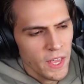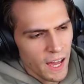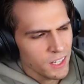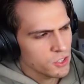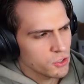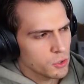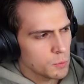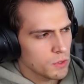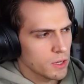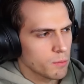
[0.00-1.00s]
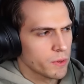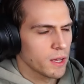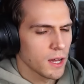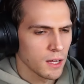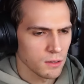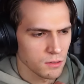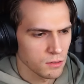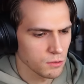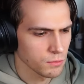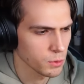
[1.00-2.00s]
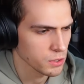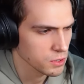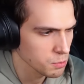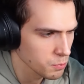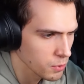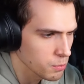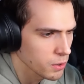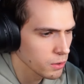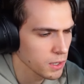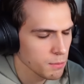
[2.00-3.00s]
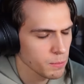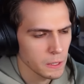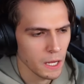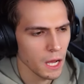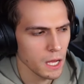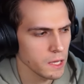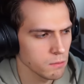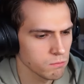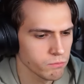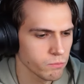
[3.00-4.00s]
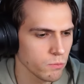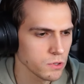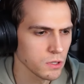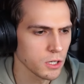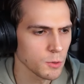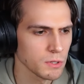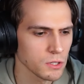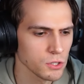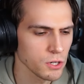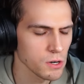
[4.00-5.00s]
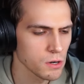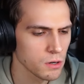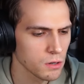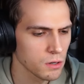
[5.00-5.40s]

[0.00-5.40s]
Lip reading: Yeah, I assumed they got divorced or broke up, but I wasn't 100% sure.